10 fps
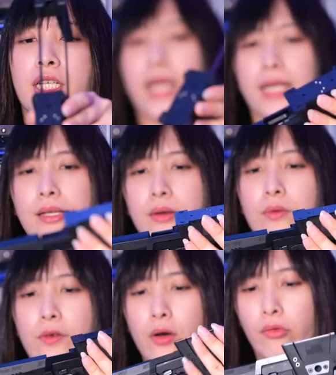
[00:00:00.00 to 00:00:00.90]
check. So
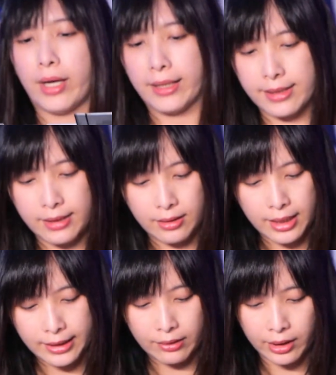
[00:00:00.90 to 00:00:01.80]
we've got that
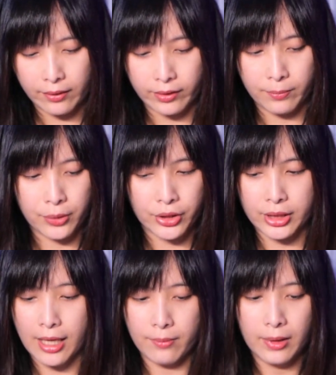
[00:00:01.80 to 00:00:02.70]
takedown lever
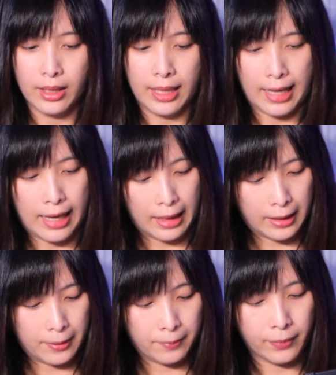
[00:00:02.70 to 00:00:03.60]
pushed up,
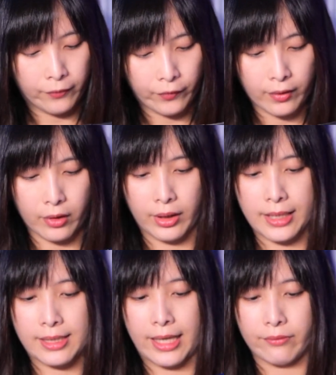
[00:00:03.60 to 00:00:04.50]
got
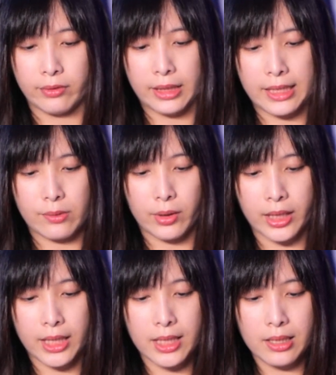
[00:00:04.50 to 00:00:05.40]
that slide release
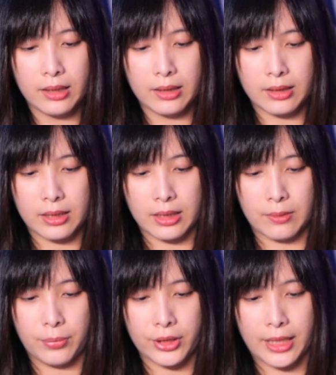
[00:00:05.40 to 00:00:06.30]
working. Let's
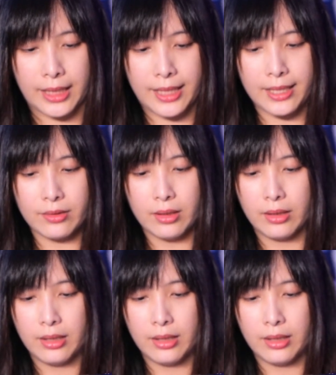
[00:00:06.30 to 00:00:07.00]
just push that down,